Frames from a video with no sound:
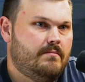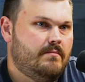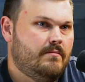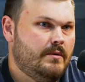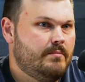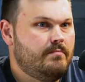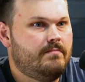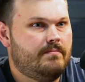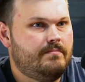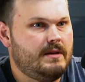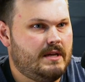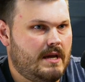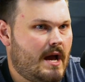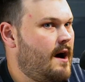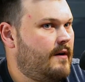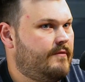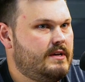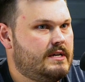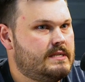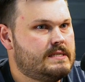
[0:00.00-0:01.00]
would be
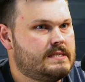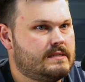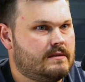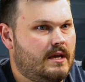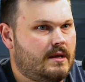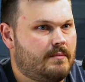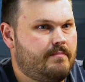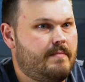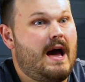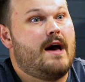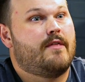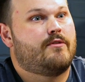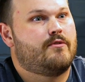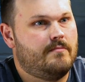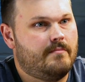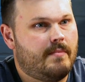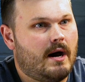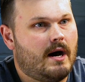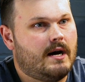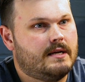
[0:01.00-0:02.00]
obvious. So like bathroom
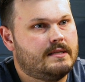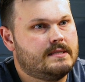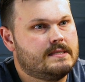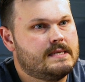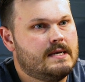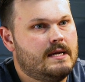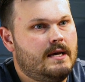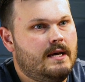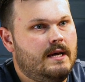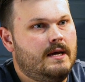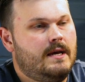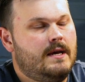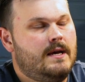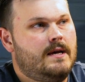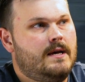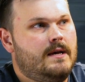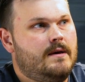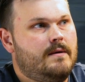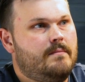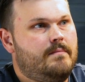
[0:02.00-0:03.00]
pods.
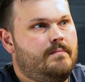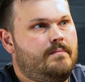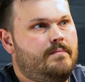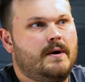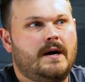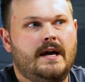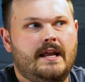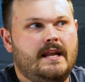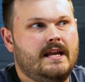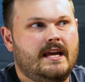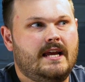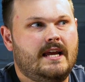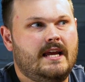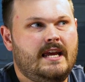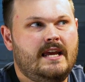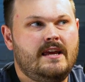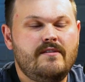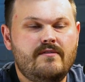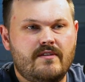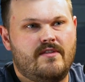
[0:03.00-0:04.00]
But
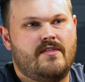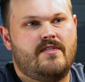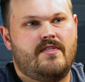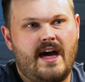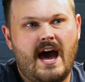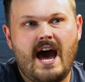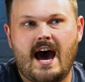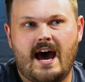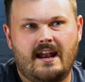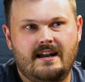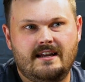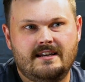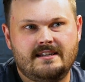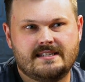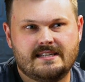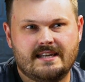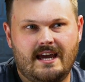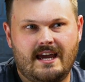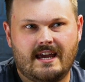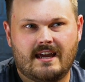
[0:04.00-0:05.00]
even that is
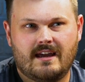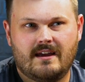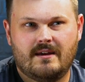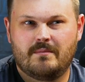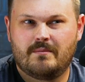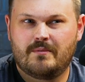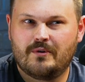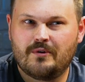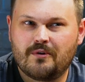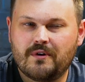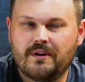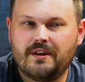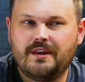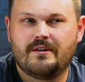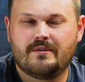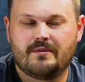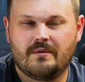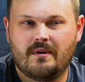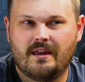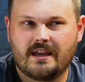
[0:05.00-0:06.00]
like
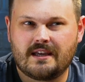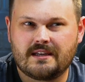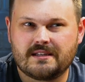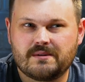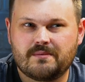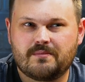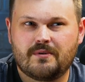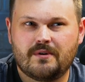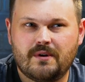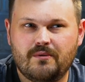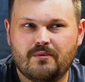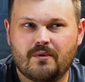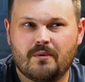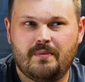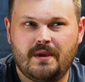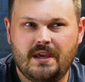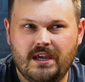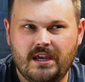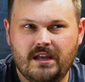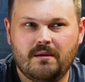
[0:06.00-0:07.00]
it's a pretty
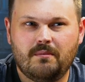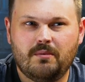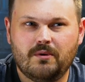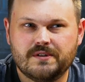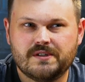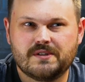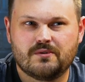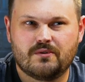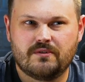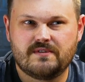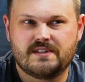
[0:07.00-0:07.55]
repeatable sort of